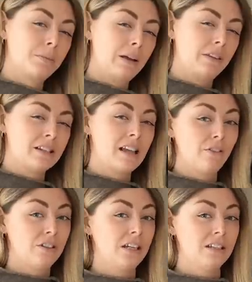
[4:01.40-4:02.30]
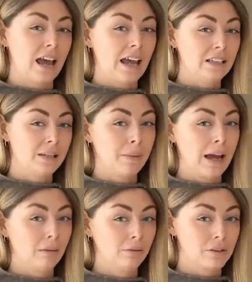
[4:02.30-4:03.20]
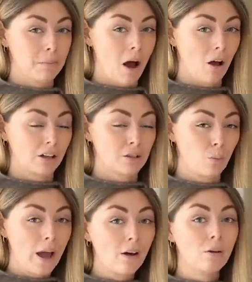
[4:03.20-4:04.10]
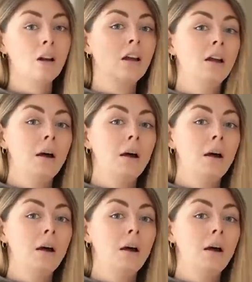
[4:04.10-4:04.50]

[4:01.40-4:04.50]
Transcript: about the £70 to £80 mark as well.